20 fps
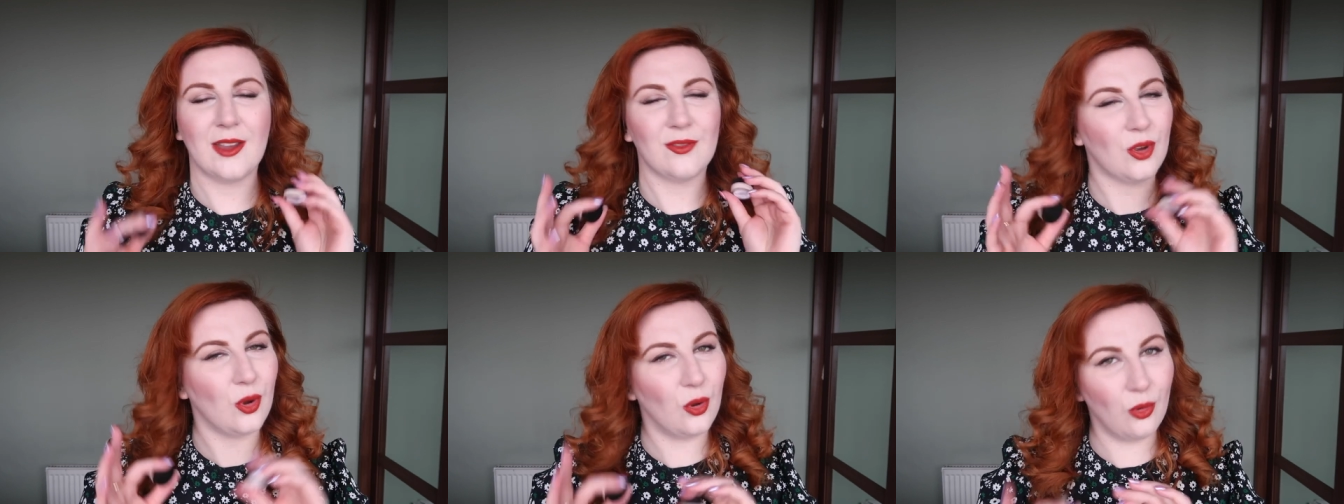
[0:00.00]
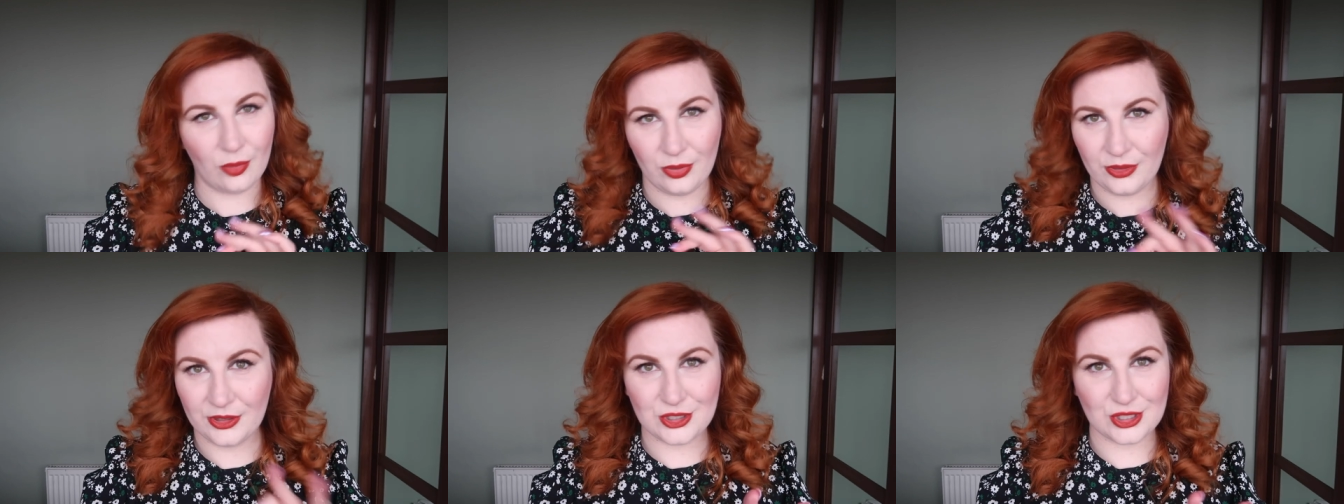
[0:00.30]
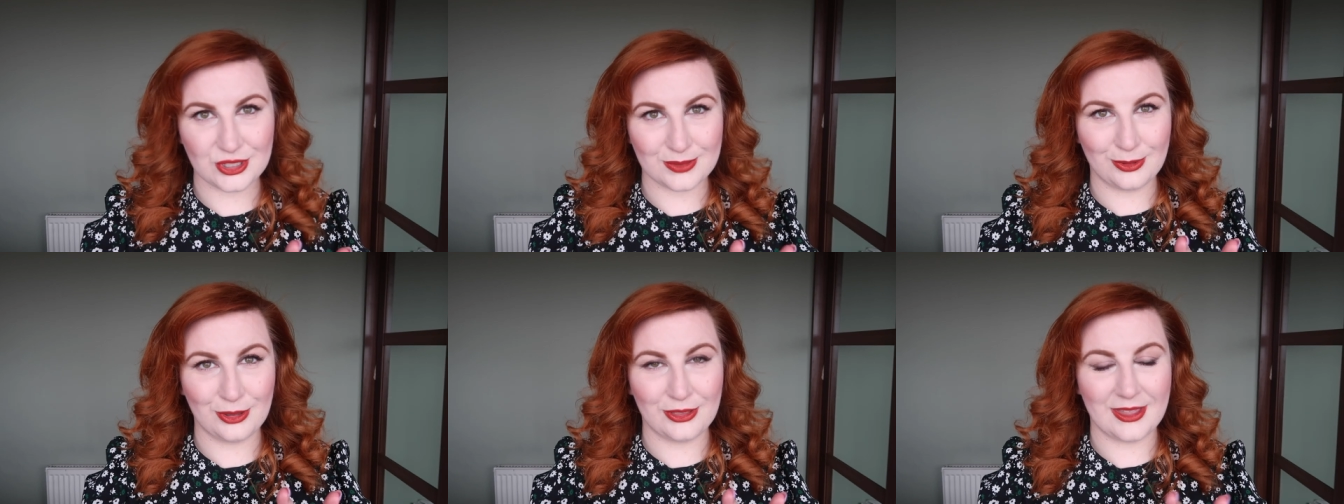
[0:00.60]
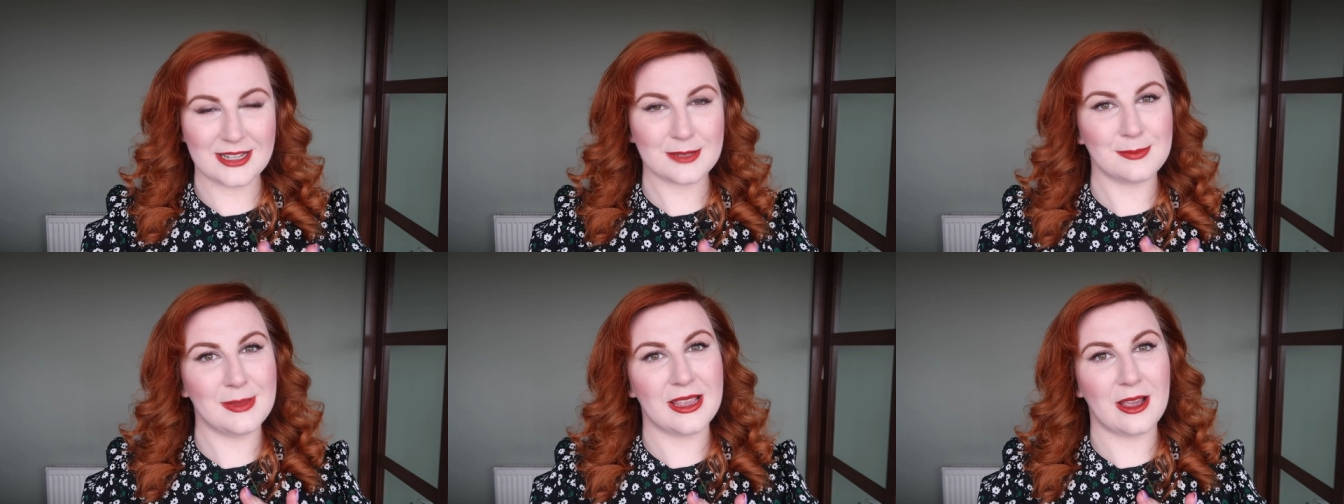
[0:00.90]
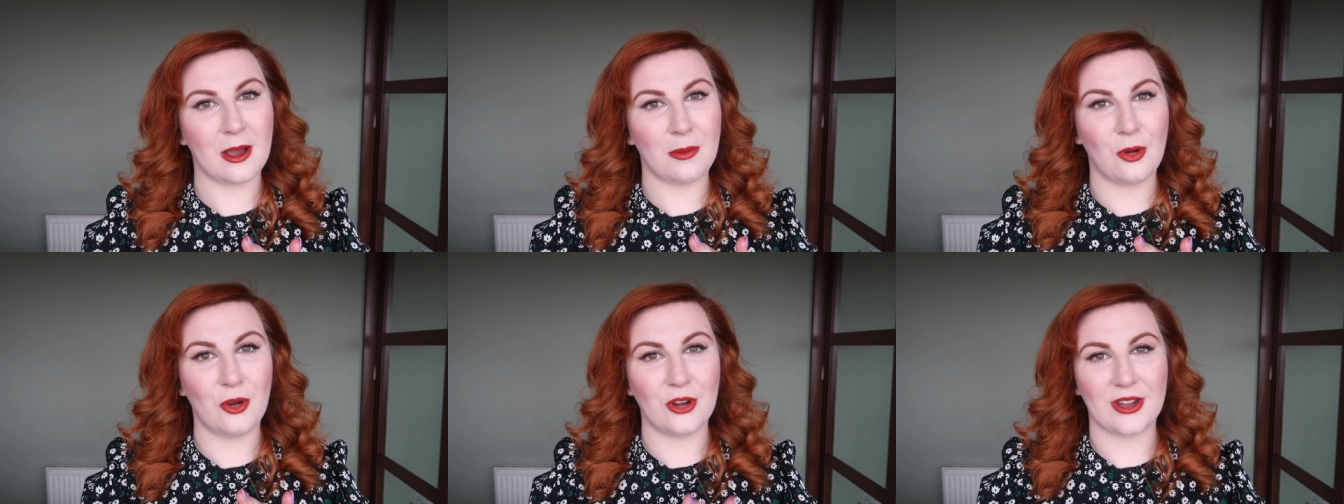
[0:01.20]
I've only just put this
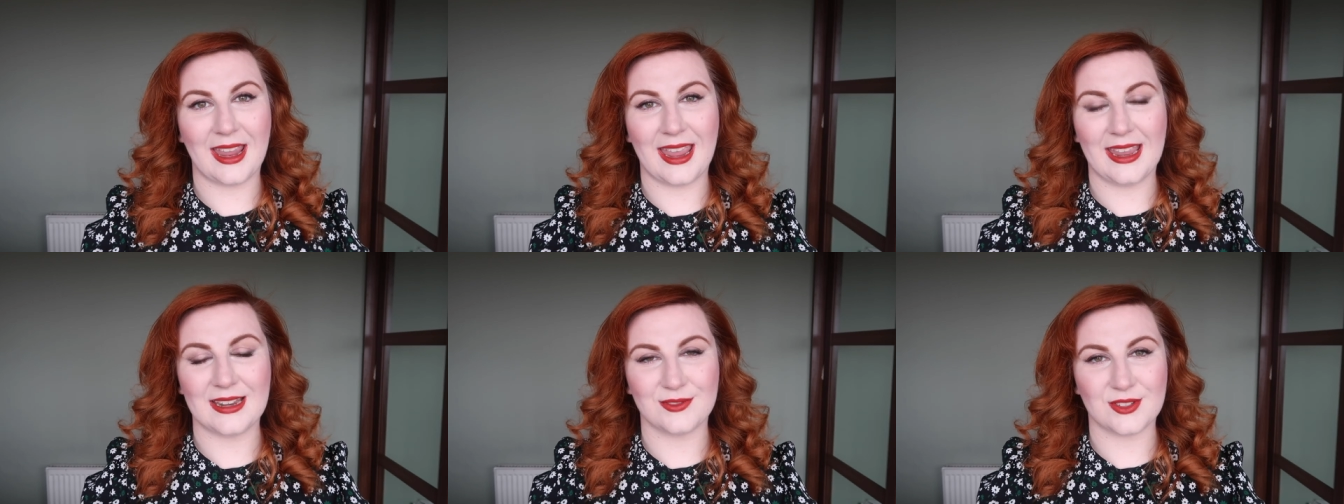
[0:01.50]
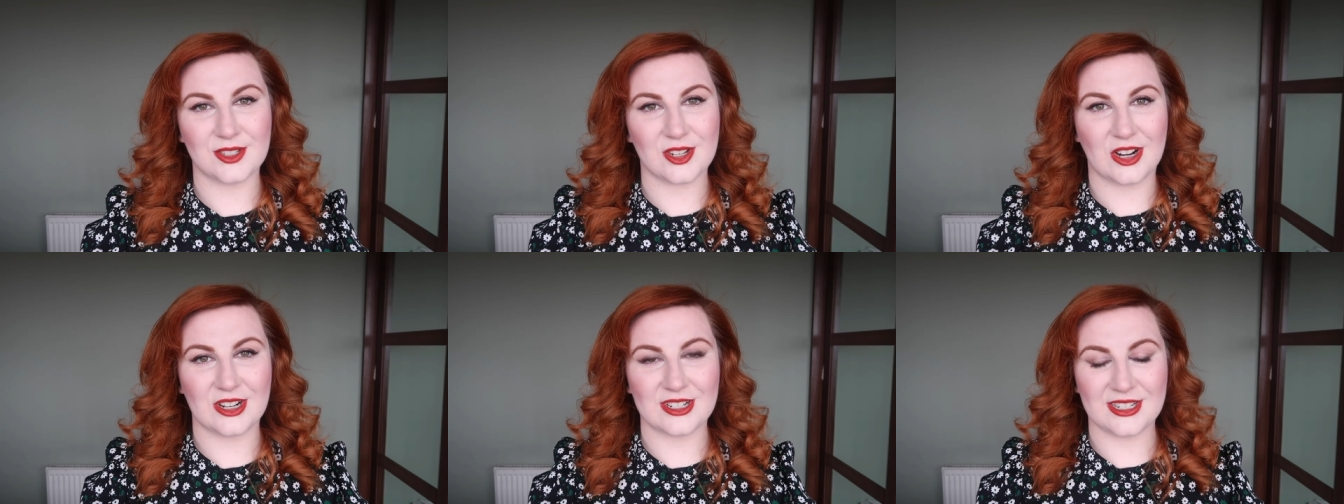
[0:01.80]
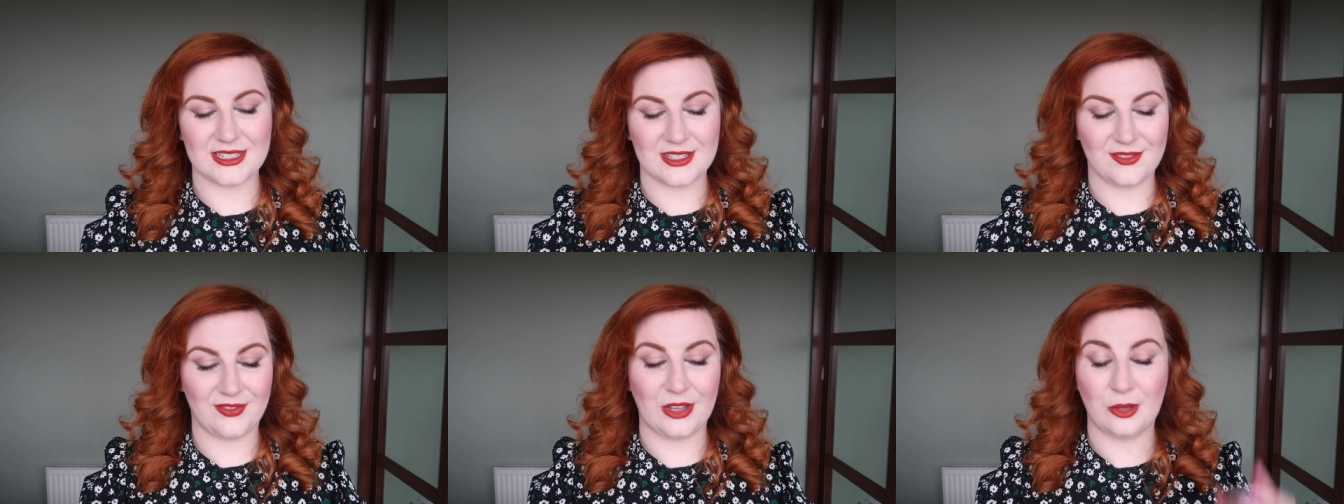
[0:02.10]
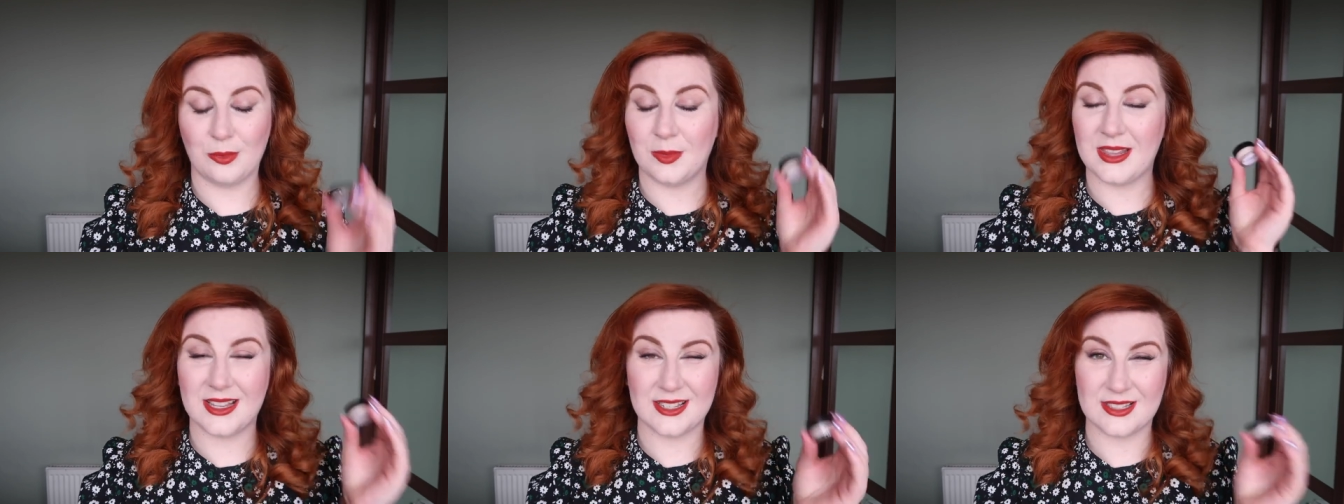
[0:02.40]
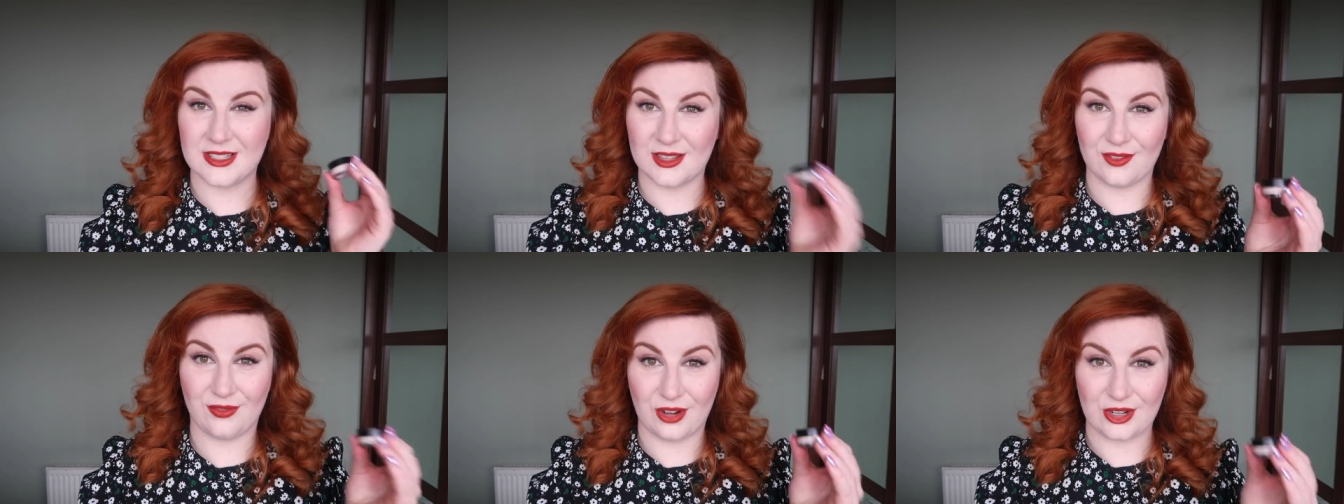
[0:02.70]
makeup on ahead of starting to film and
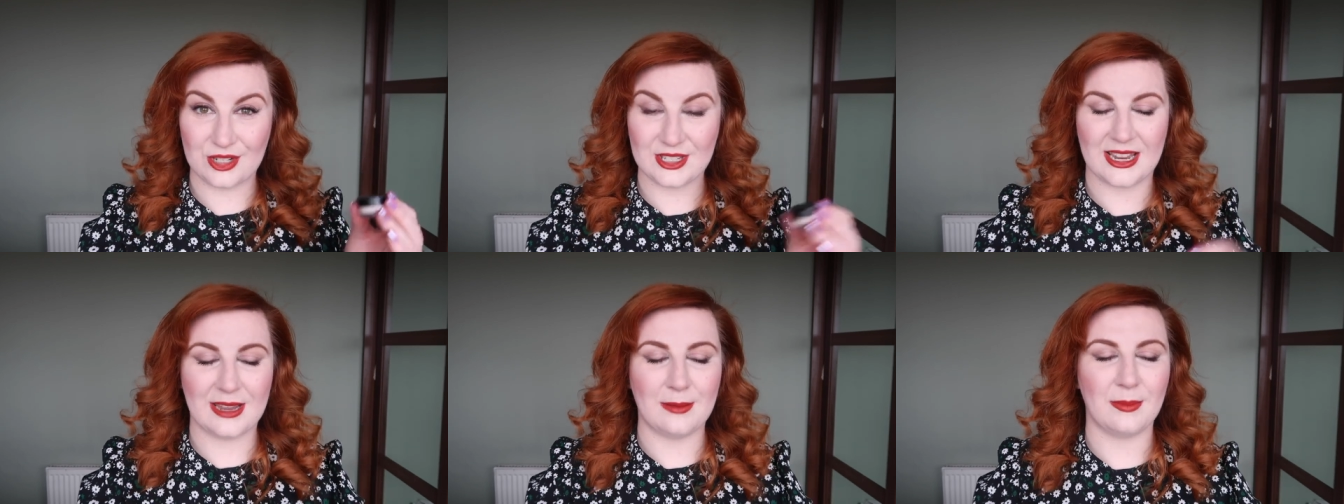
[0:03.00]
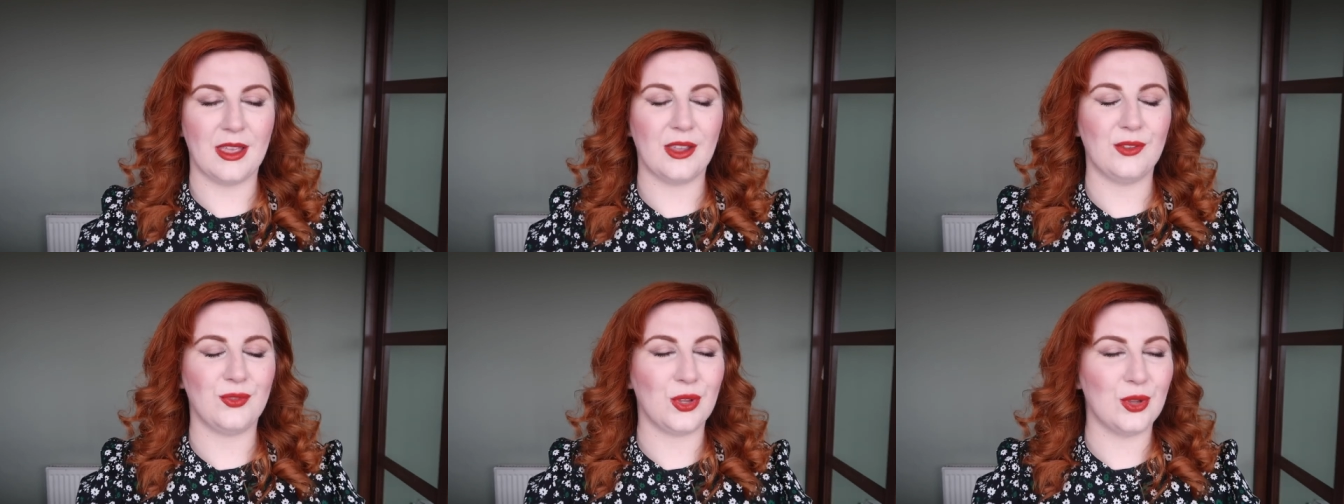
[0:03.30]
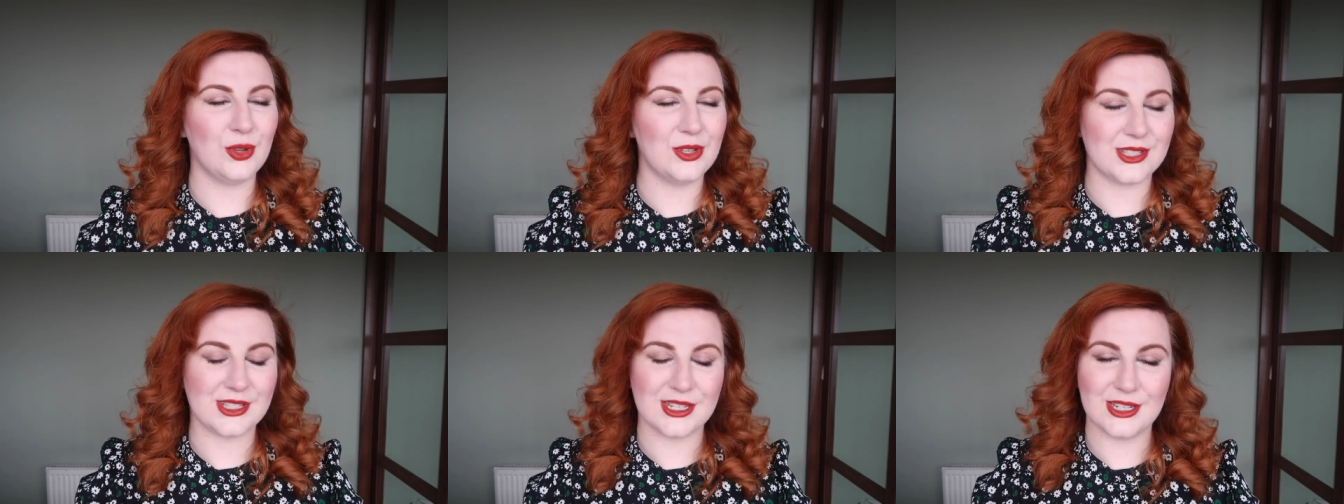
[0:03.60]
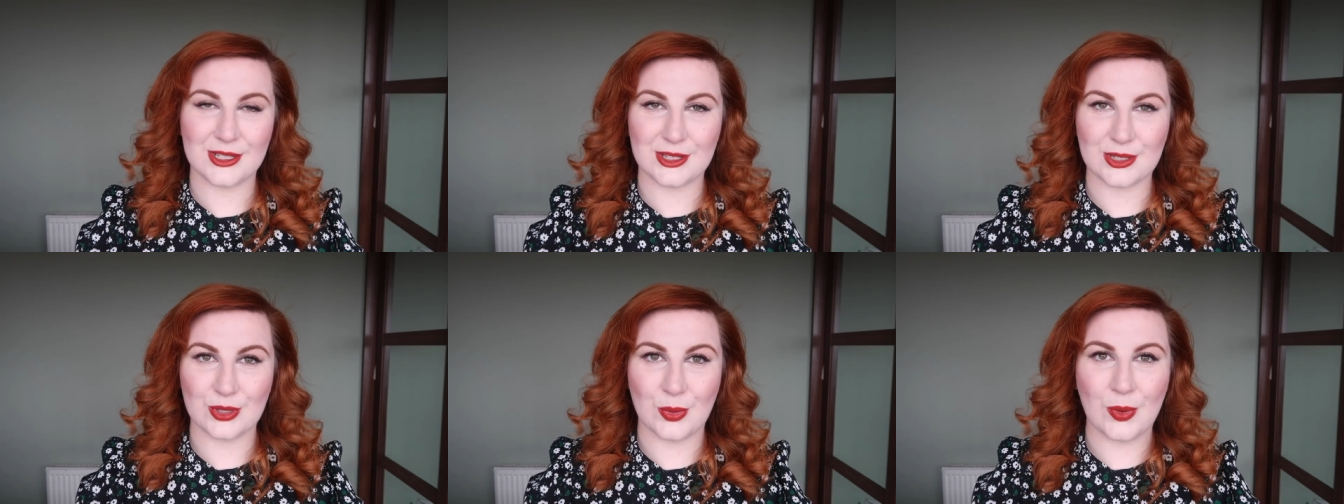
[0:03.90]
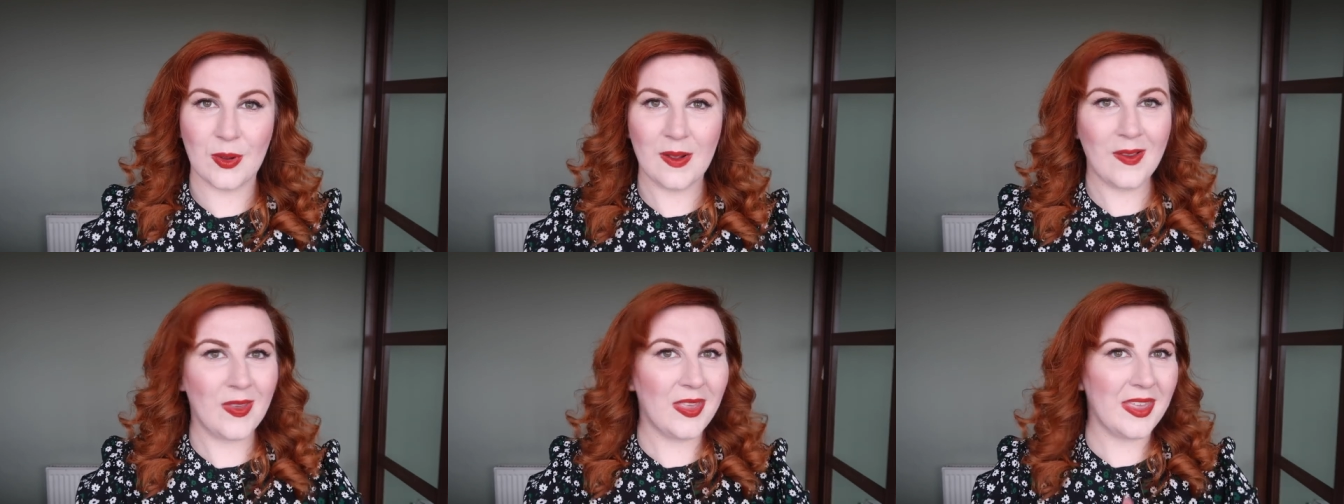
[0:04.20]
this is the first time that I've used it
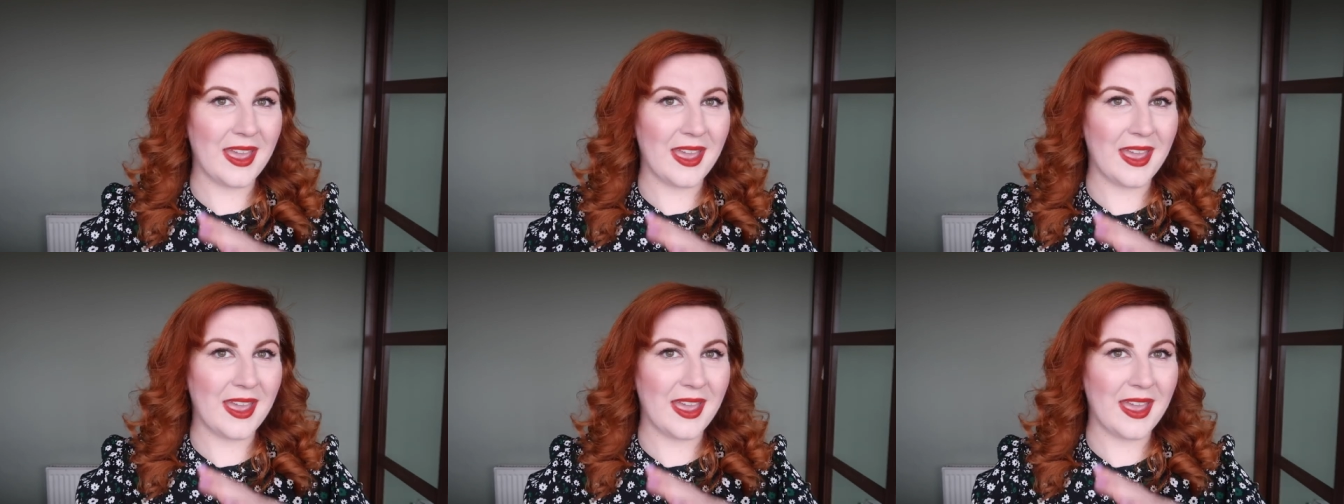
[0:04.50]
so